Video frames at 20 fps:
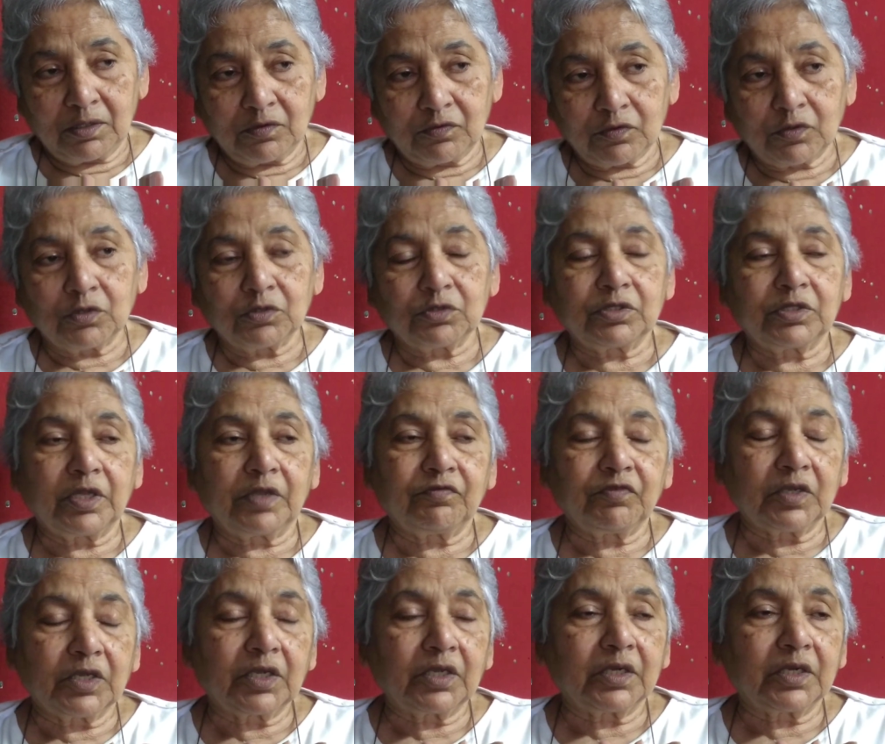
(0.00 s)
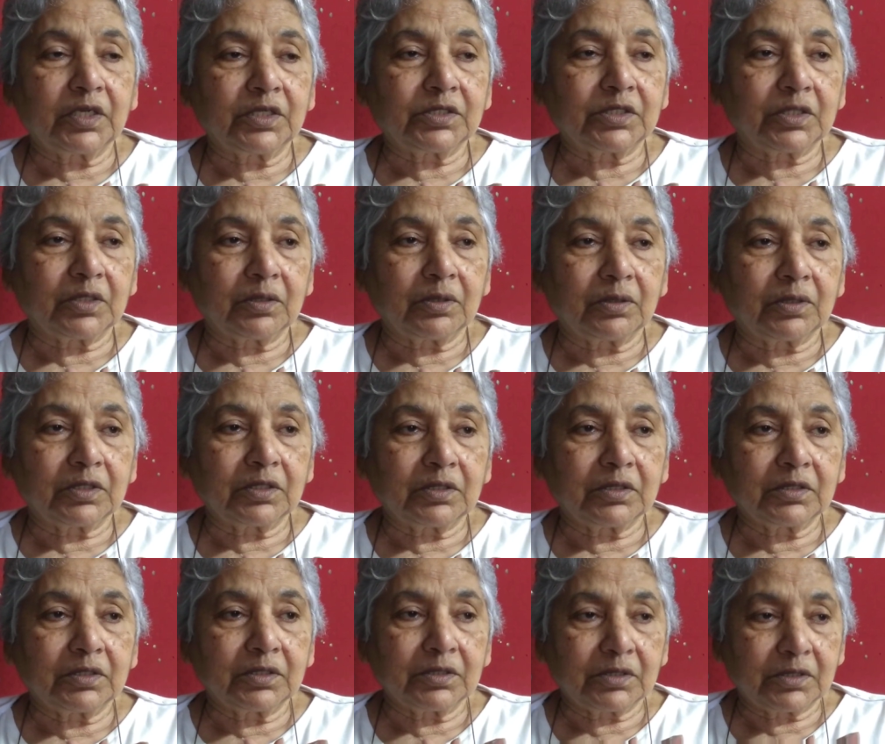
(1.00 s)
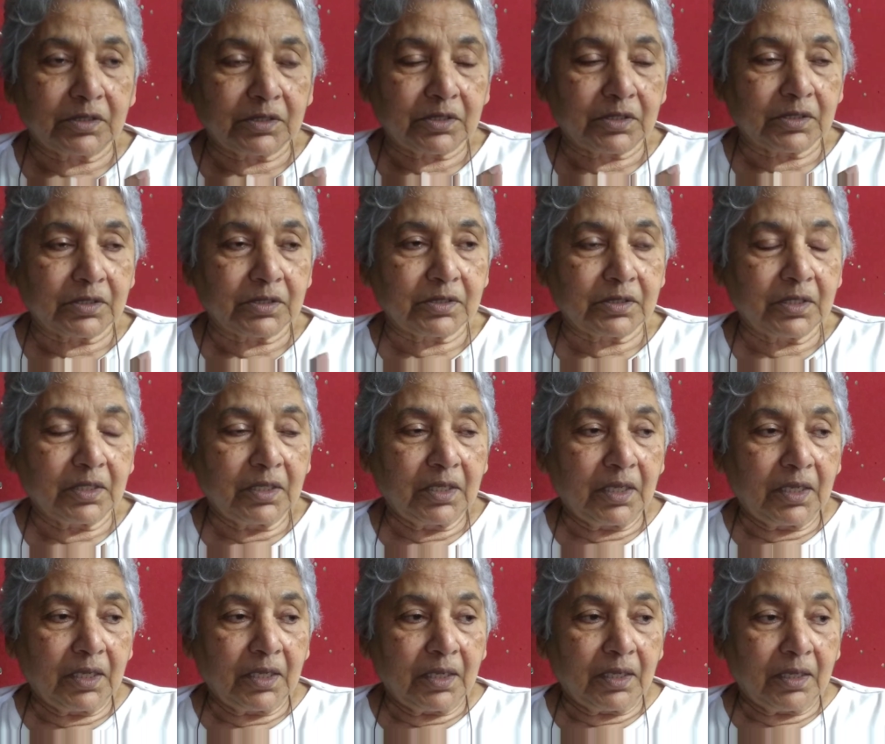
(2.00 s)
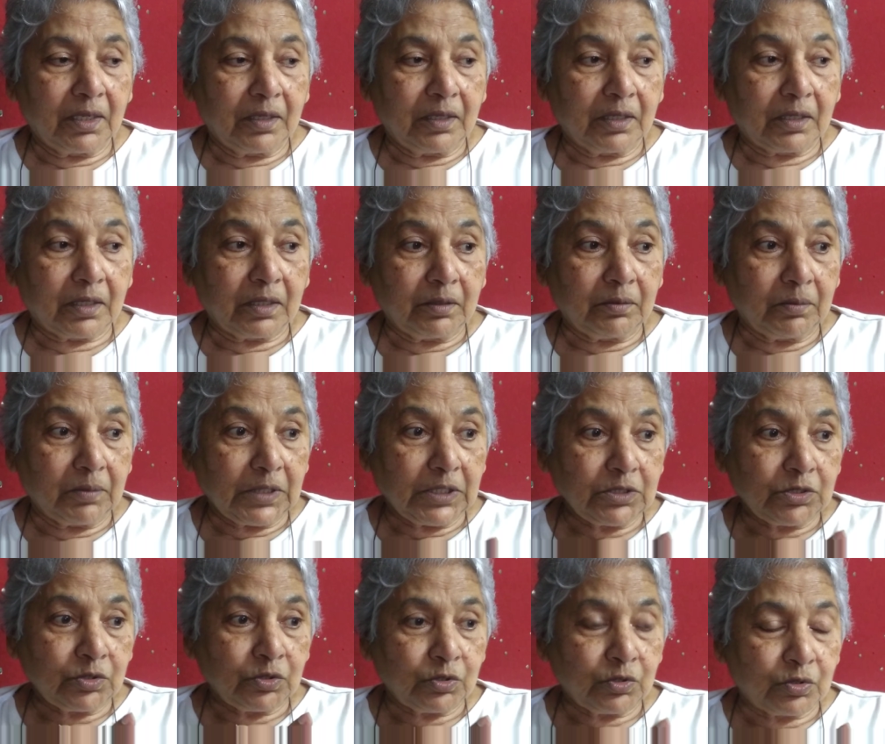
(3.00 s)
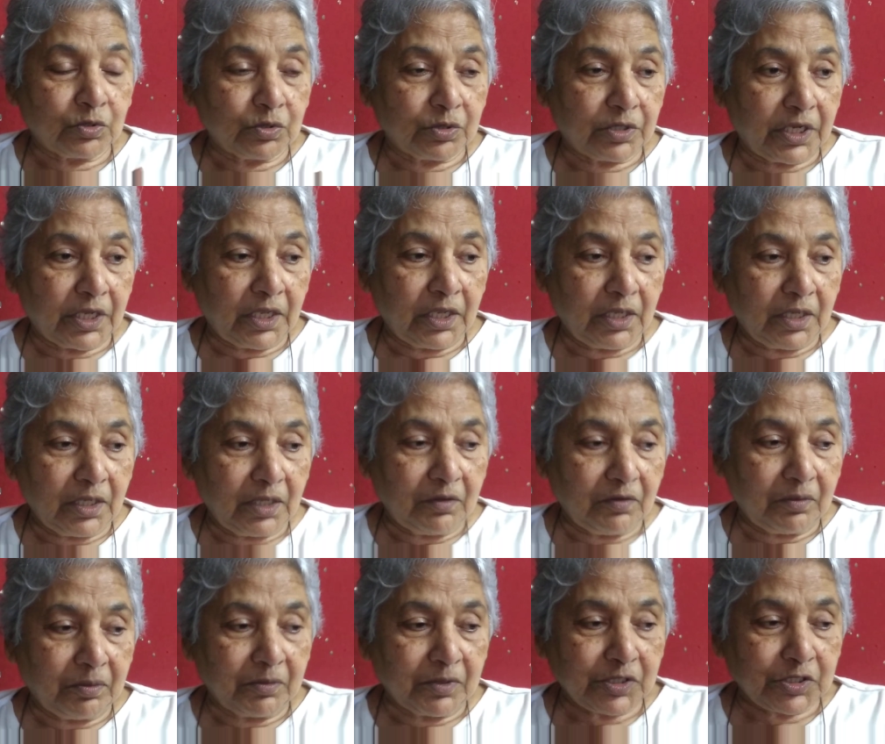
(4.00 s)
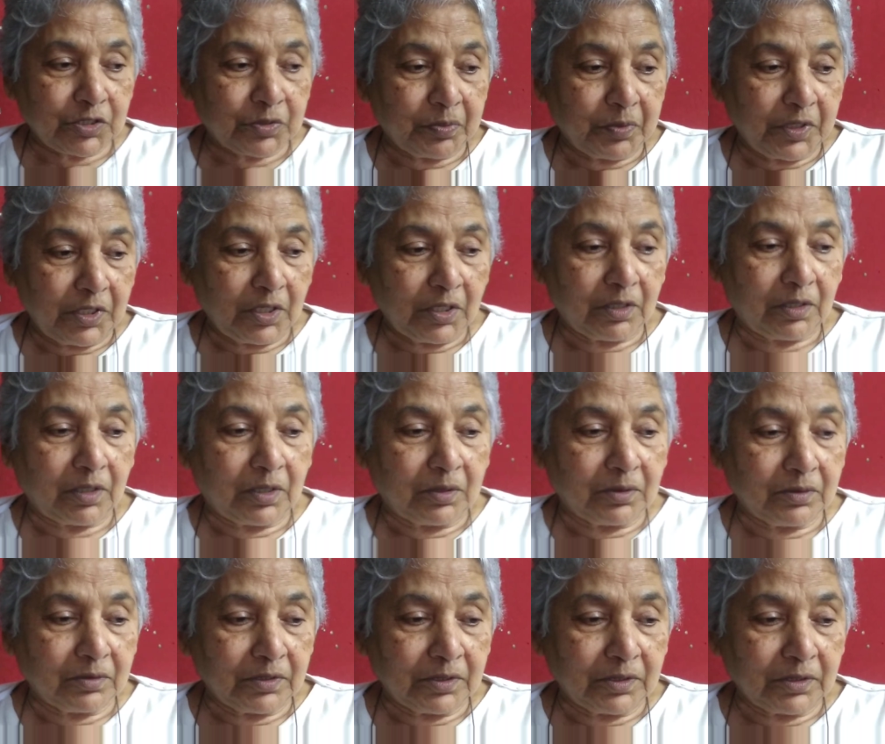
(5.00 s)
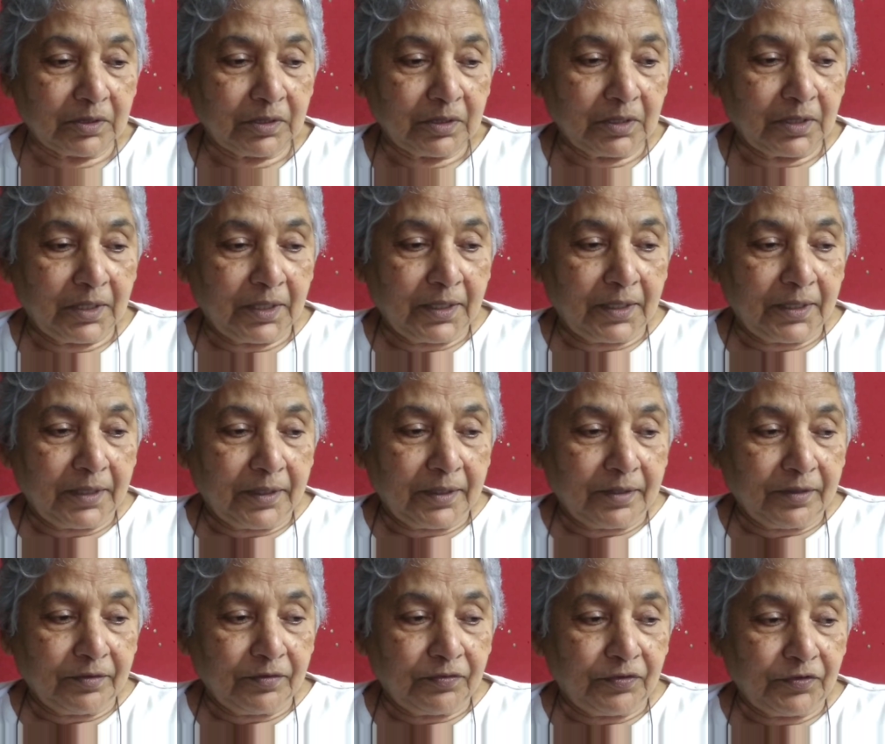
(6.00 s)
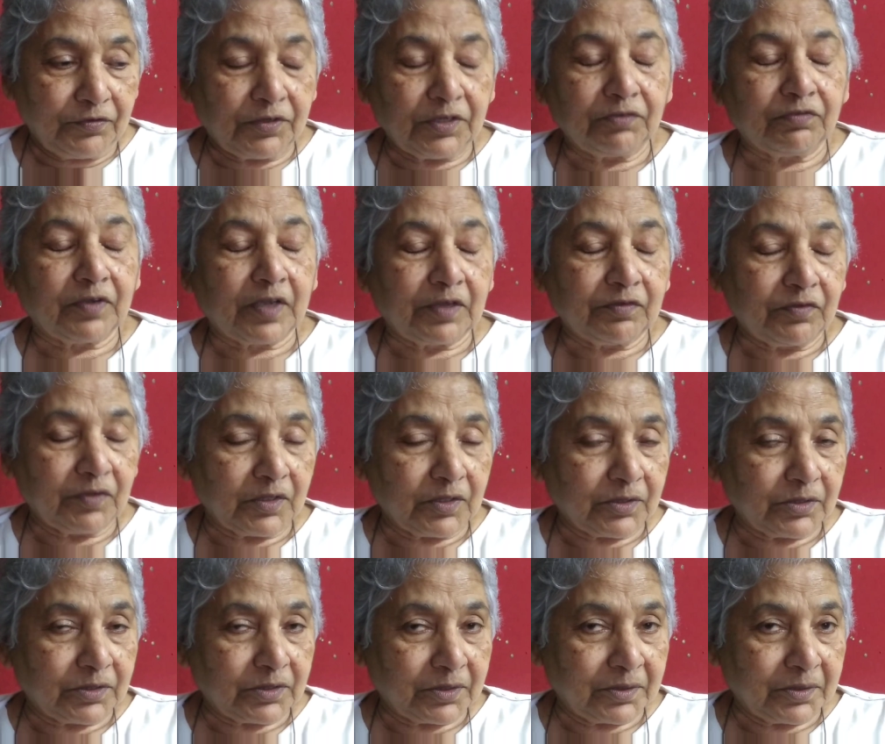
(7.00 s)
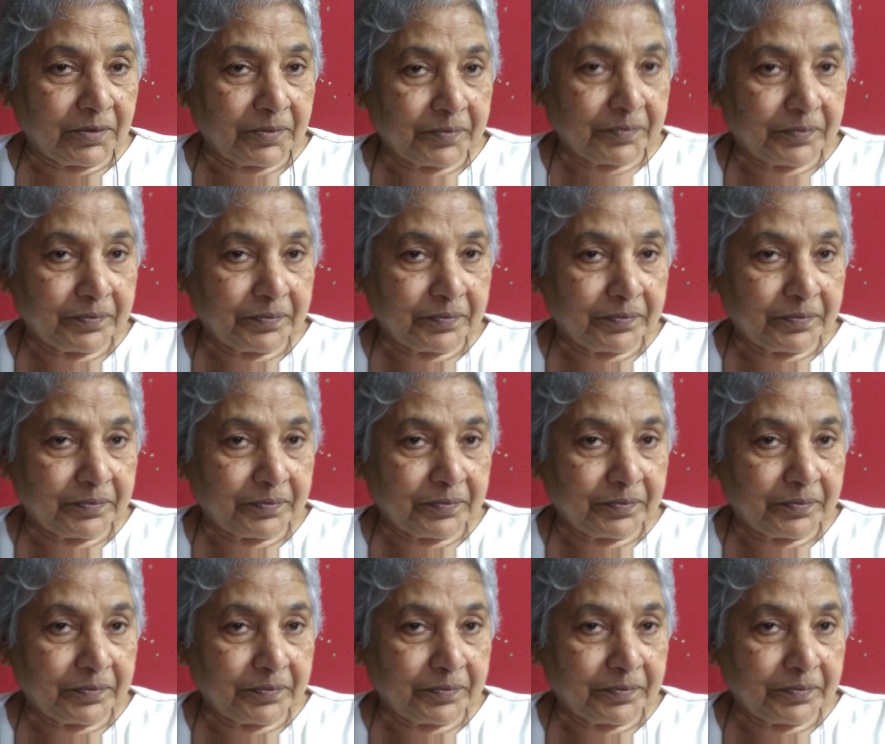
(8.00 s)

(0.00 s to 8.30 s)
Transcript: And of course they've increased a lot, the sisters. Remanso today must be around 55 years.